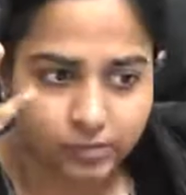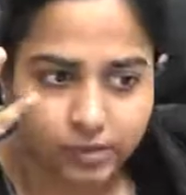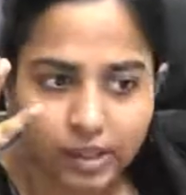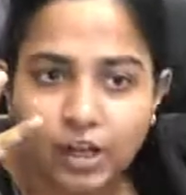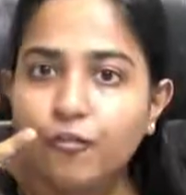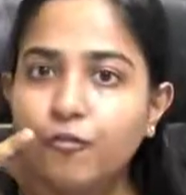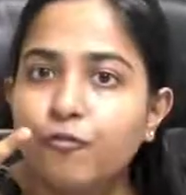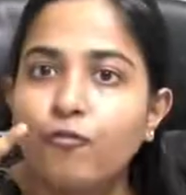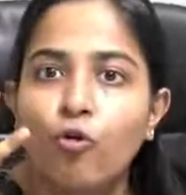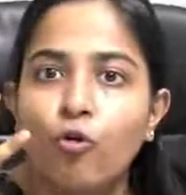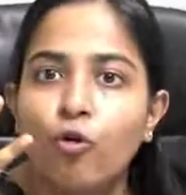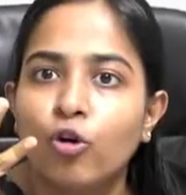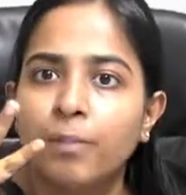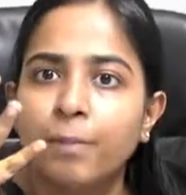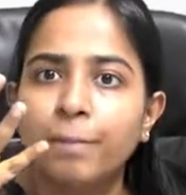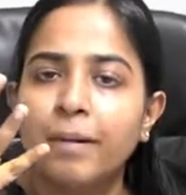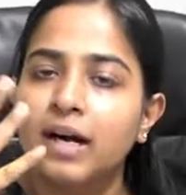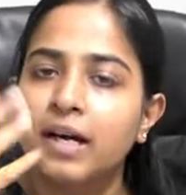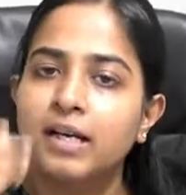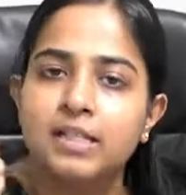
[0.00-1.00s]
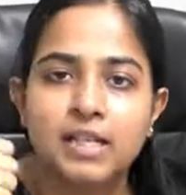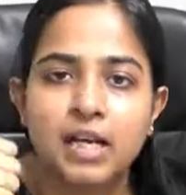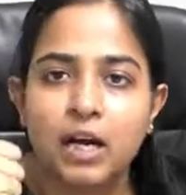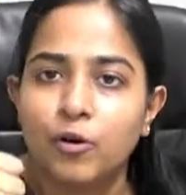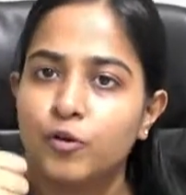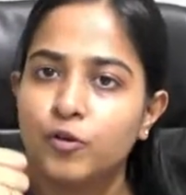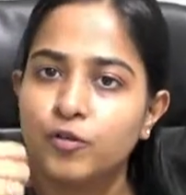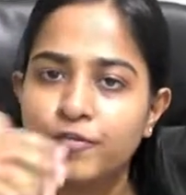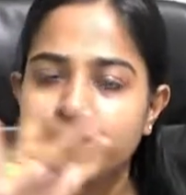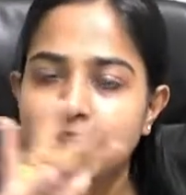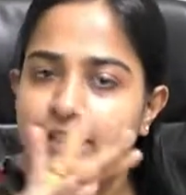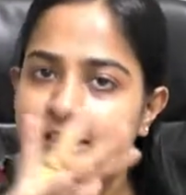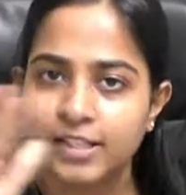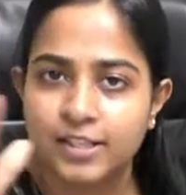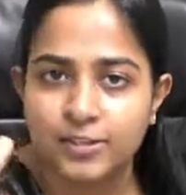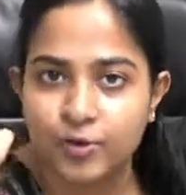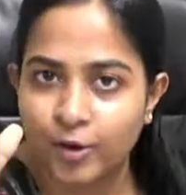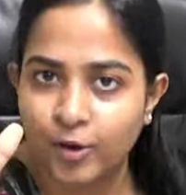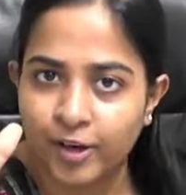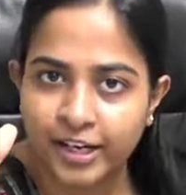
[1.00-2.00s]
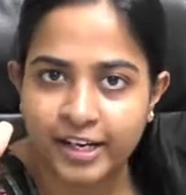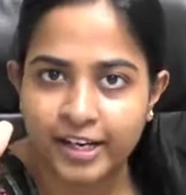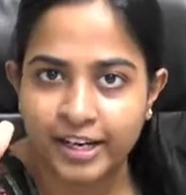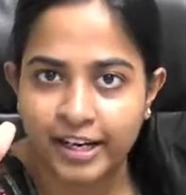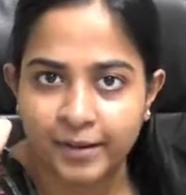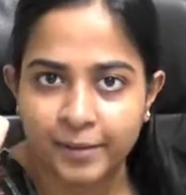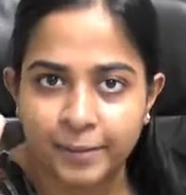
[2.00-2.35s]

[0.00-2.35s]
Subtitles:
4 parts out of 6 is already done.